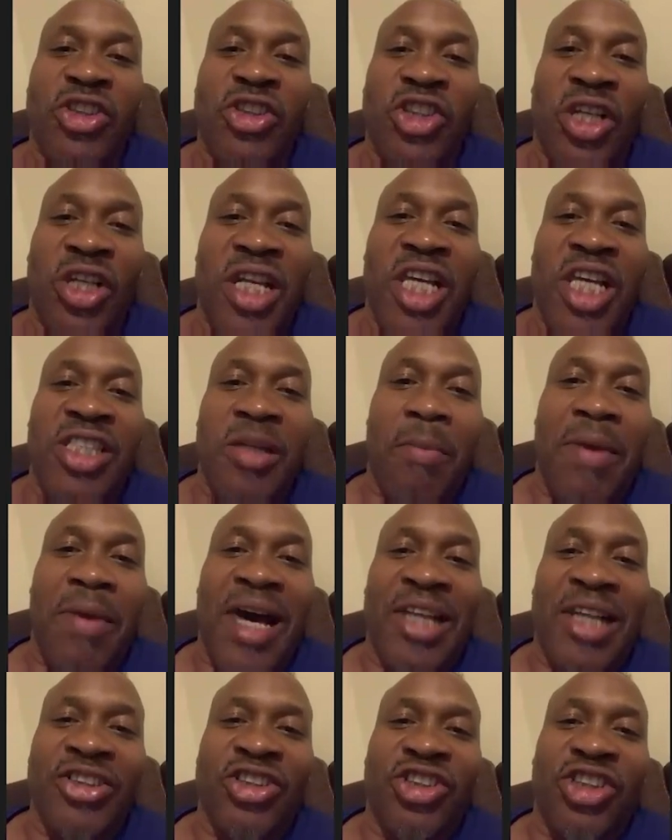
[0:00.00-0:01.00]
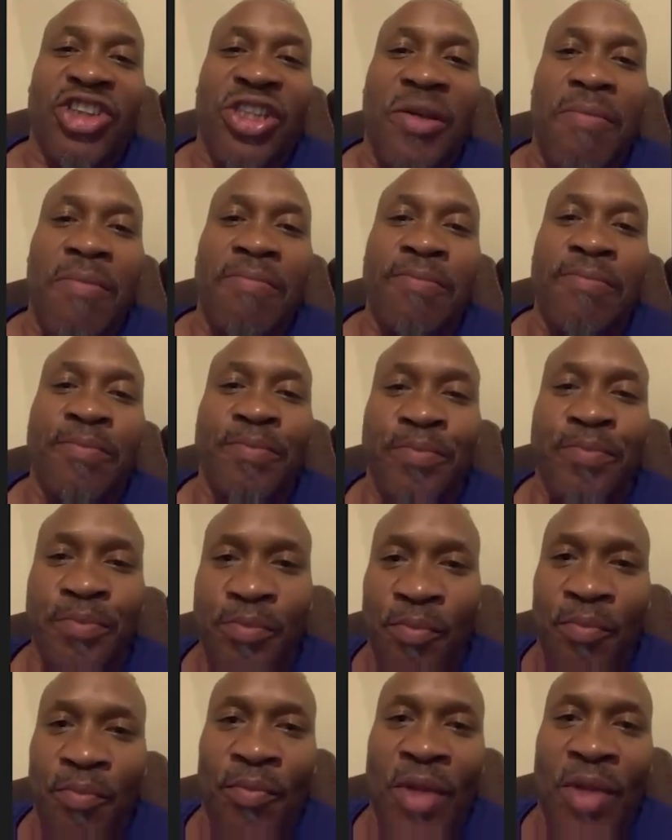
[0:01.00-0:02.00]
My son has a boxing gym
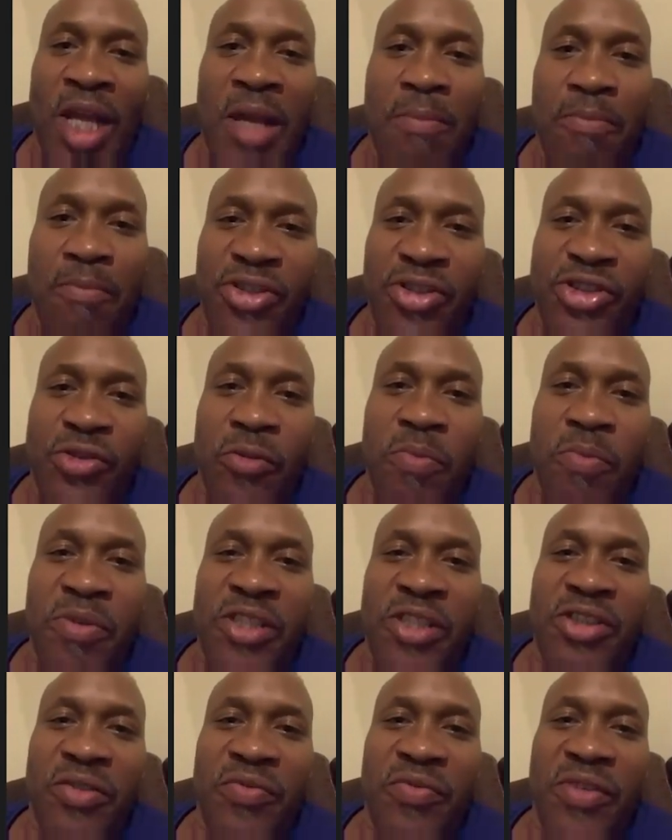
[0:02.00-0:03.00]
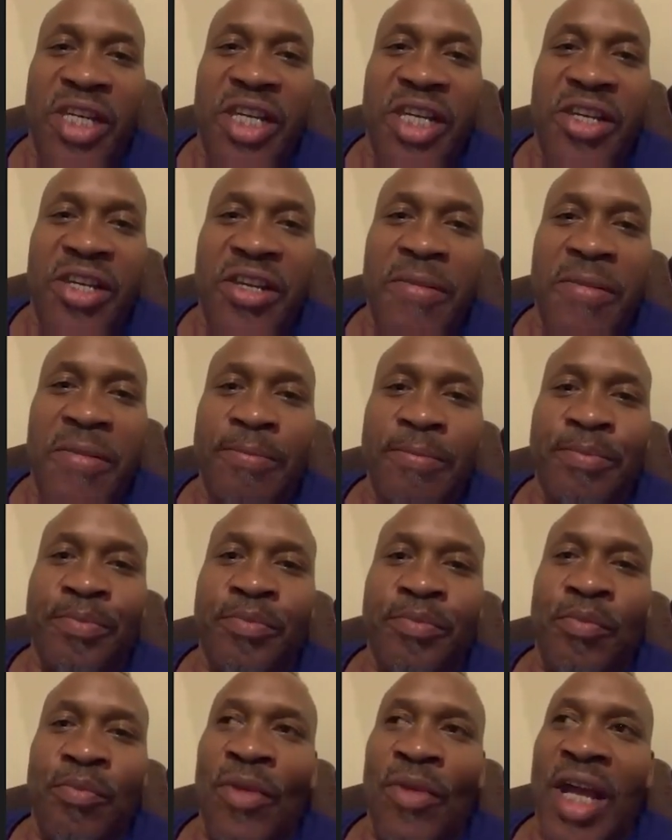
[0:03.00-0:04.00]
in Bristol, Pennsylvania.
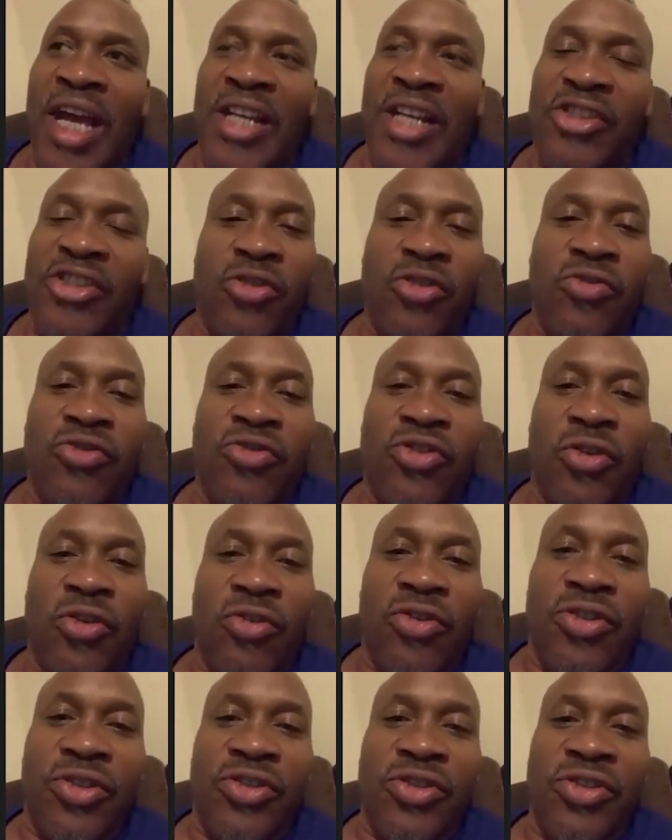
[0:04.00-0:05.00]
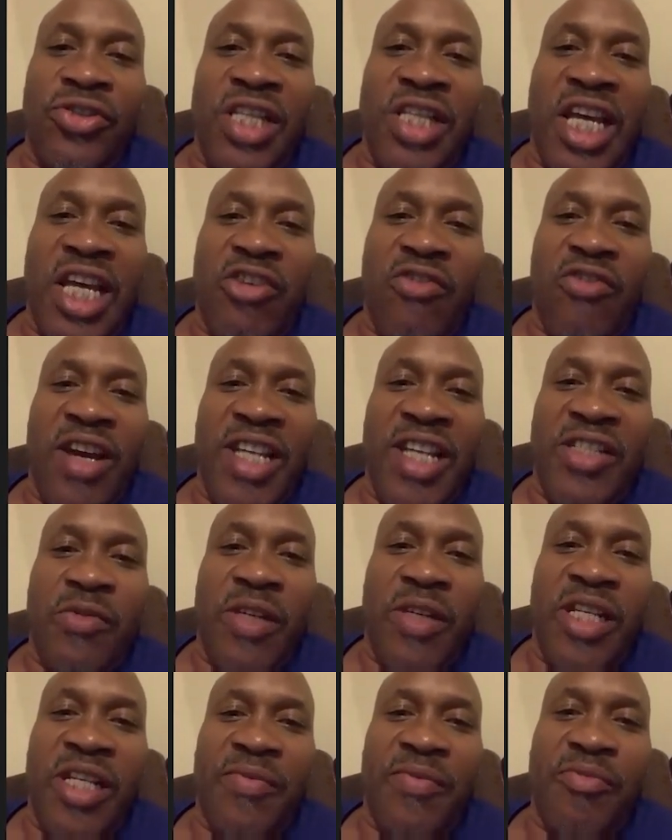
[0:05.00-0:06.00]
I had 2 daughters that
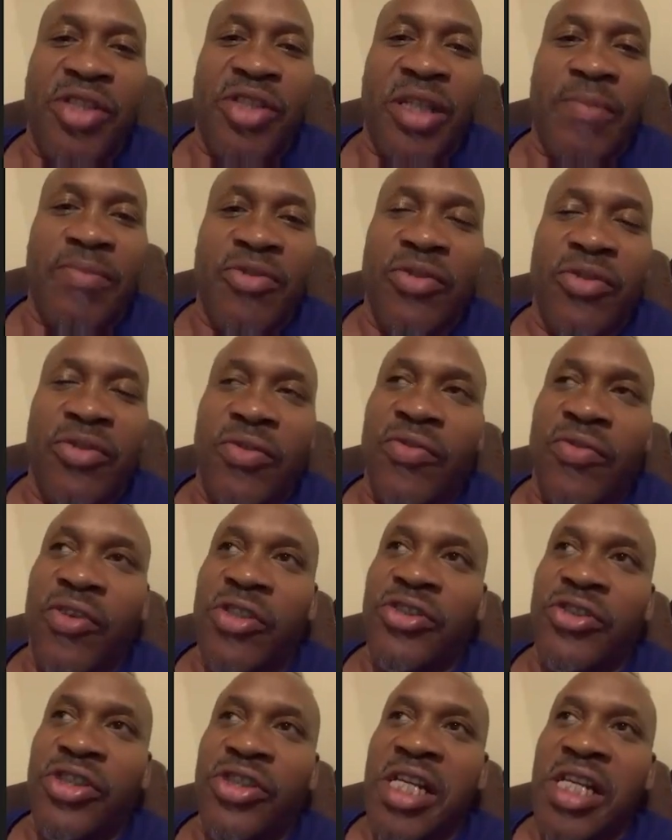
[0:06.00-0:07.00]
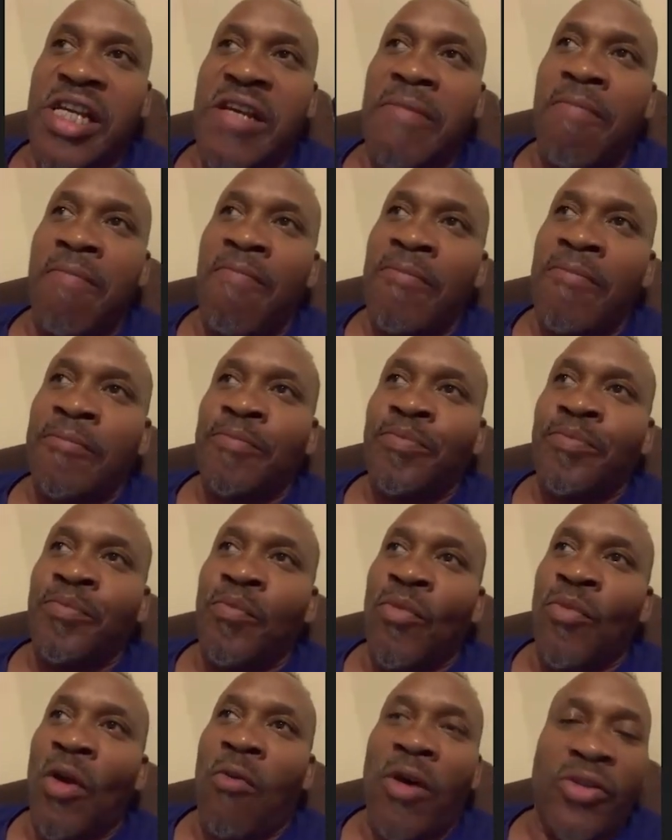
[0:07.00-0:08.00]
graduated from Temple University.
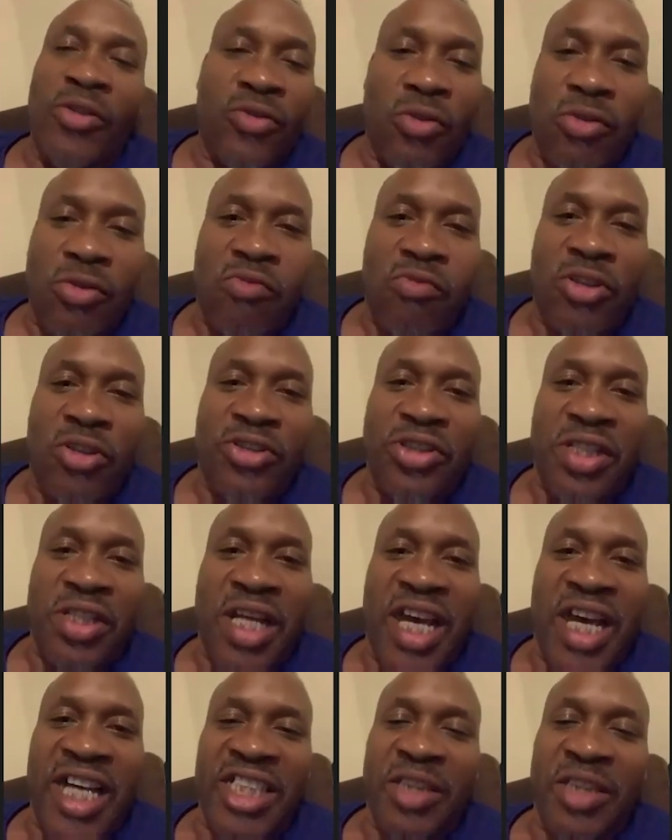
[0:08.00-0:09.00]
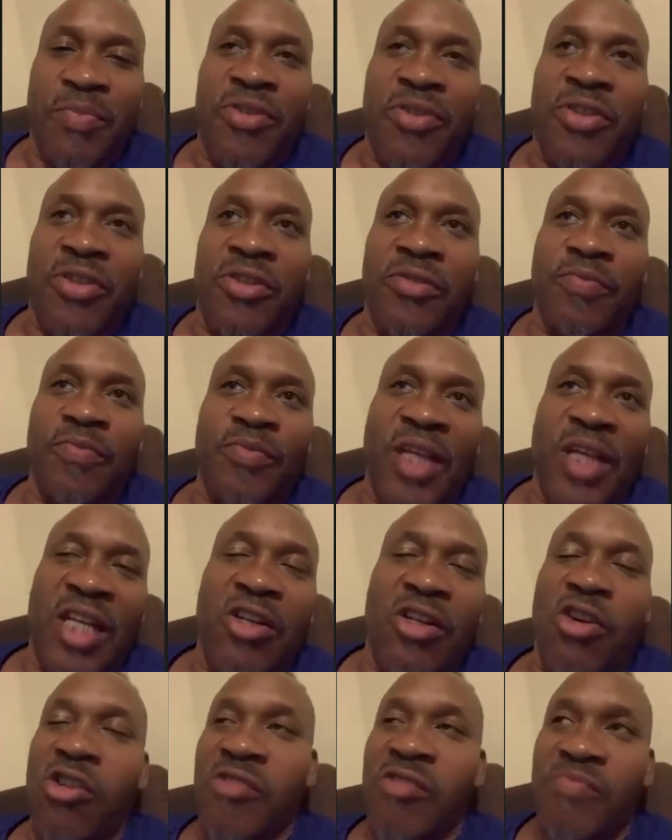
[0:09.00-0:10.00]
One daughter works in the hospital. I
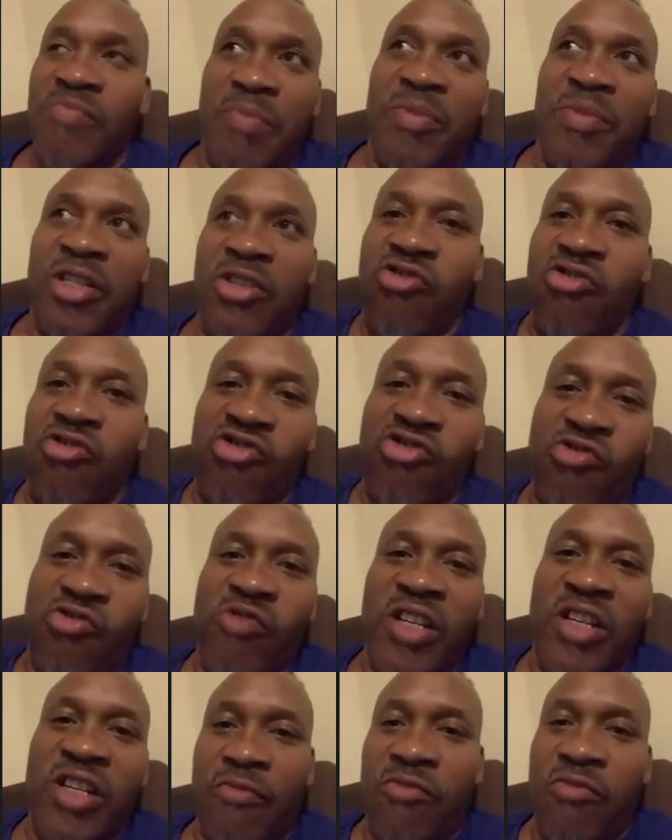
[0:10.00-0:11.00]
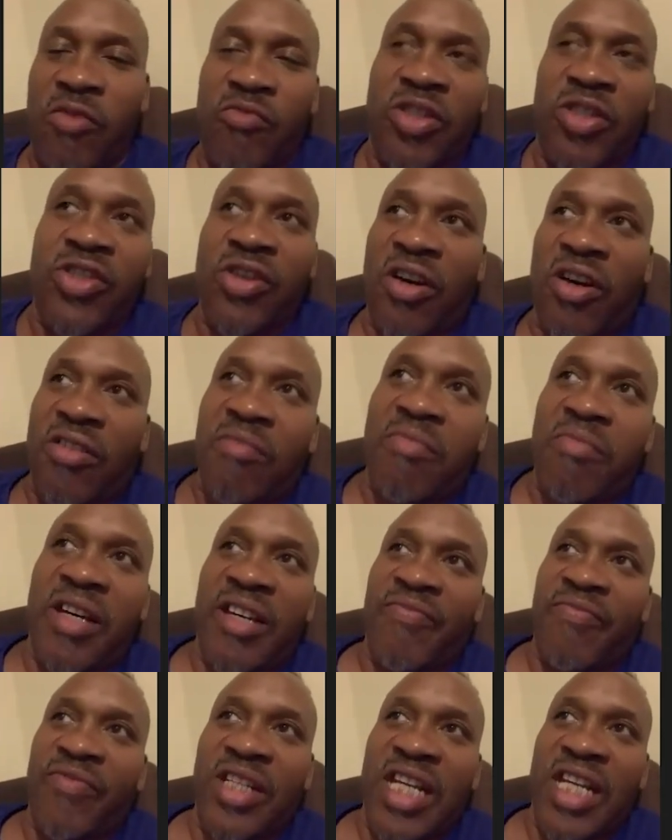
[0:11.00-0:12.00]
know I might be going away from what we're talking
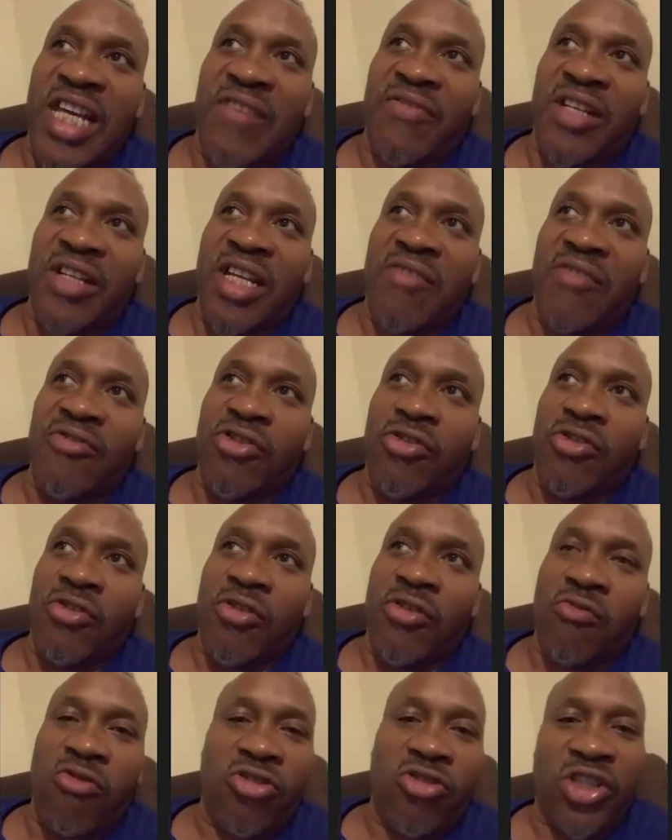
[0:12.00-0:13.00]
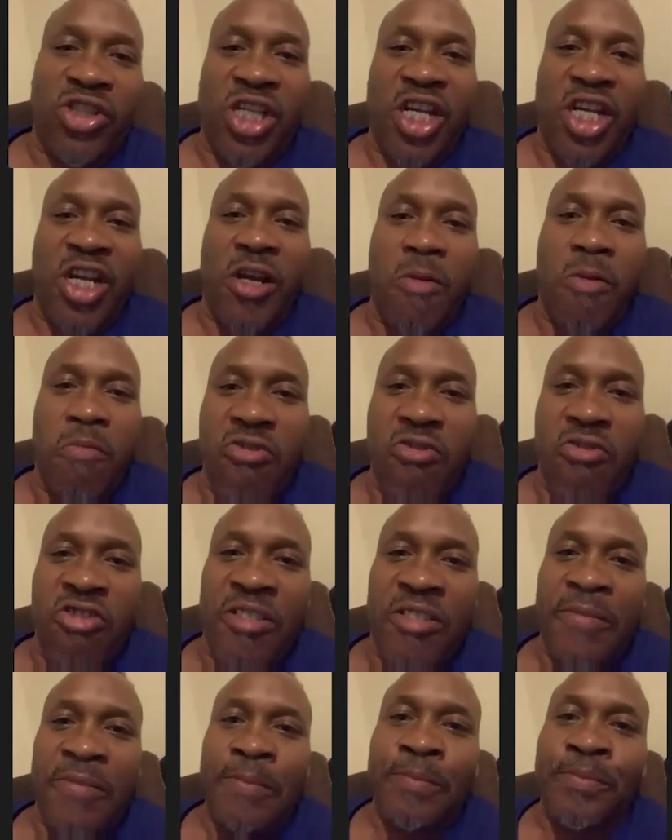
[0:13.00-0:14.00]
about. Then I have another daughter works in the
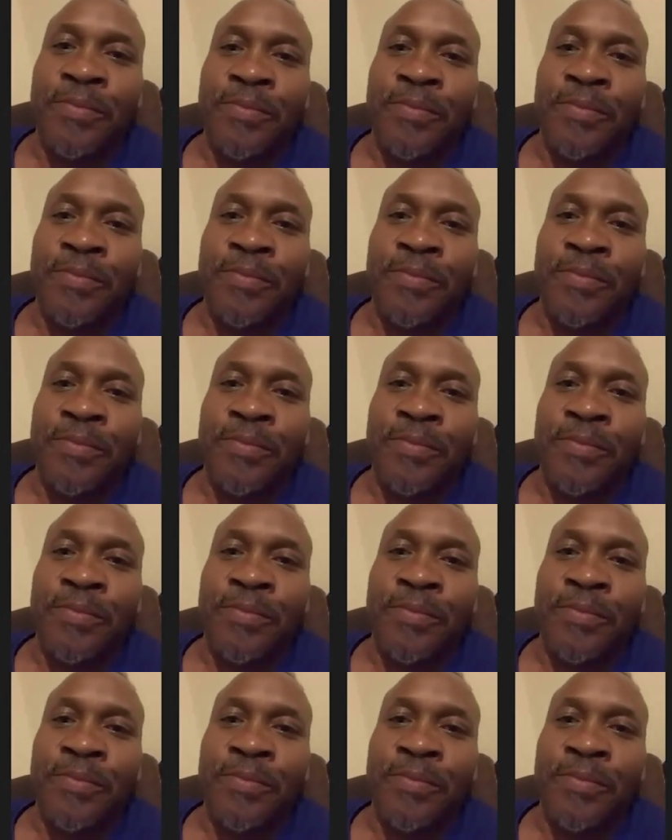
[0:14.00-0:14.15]
airport.